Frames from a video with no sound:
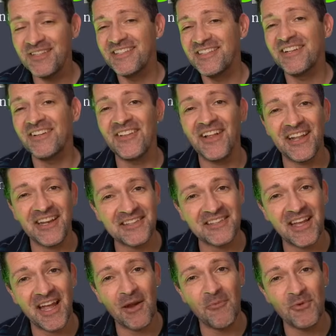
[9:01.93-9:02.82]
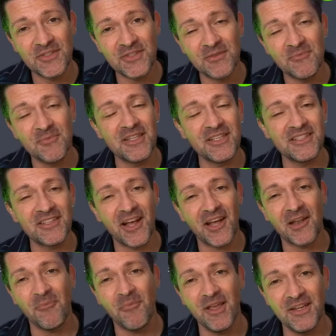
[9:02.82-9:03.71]
wasting a lot of time with some of these
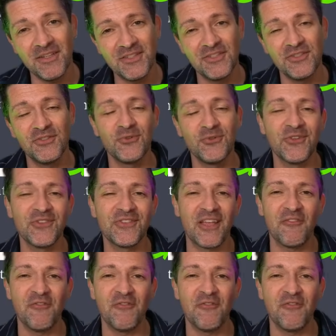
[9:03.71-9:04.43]
automation tools,